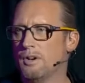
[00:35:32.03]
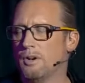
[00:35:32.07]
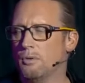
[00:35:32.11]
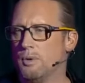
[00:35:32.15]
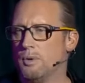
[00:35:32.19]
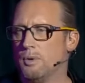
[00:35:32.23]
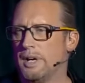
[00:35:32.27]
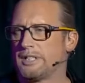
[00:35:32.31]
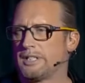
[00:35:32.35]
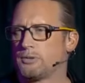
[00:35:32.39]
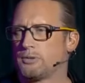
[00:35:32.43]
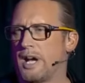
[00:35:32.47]

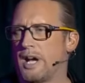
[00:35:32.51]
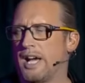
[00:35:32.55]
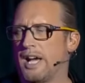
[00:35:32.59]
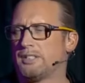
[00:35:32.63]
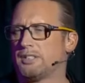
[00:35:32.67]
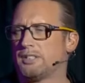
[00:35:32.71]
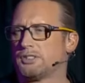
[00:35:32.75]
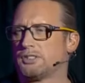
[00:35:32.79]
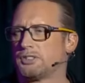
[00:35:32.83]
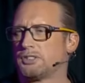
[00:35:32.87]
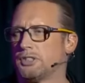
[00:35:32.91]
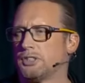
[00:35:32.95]
We
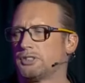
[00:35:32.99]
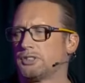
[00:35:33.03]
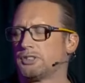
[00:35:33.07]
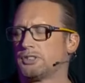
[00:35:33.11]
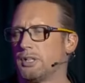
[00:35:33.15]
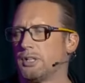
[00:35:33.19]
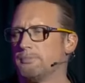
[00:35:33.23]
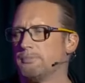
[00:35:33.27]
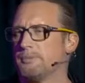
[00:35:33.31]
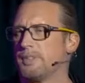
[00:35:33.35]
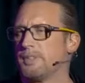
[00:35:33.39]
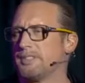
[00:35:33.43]
create a
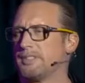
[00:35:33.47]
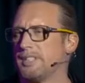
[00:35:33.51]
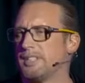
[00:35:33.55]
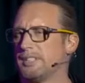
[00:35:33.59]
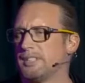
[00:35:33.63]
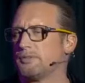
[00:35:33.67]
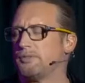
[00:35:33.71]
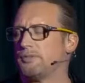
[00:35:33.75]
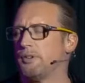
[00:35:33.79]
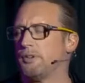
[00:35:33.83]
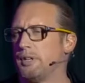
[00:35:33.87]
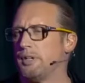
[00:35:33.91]
system that
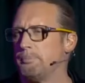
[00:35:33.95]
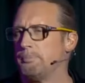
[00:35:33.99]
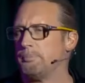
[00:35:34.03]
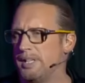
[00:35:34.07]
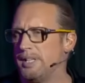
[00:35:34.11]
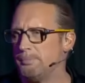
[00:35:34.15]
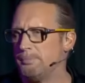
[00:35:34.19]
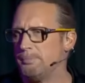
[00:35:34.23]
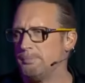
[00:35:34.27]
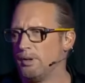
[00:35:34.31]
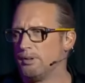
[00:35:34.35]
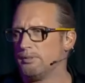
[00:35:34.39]
is for the
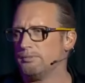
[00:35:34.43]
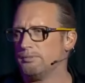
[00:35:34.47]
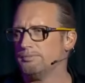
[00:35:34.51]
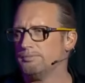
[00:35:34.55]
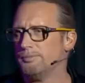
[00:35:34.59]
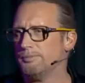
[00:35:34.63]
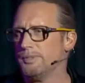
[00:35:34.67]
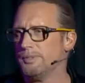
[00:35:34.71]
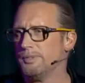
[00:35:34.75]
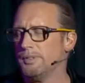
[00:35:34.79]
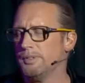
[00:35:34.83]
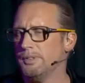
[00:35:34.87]
people.
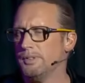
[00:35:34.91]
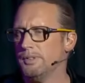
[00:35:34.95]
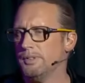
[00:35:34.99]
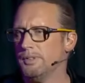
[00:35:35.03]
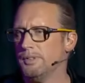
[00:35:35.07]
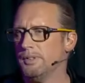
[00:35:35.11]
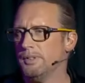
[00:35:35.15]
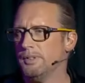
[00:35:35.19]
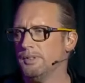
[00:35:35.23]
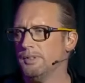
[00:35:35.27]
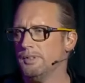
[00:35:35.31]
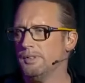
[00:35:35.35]

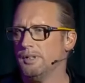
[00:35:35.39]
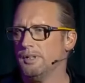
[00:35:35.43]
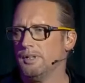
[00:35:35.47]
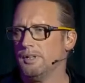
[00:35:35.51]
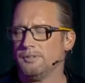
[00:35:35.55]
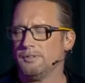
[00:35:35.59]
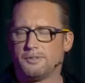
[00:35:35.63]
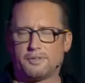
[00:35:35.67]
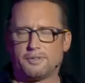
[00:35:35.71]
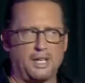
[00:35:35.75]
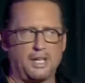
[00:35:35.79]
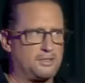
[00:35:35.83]

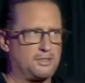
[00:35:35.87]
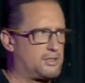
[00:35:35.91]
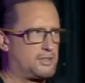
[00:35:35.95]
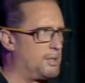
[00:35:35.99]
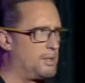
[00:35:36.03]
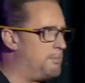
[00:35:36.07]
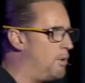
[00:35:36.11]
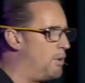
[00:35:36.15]
That's the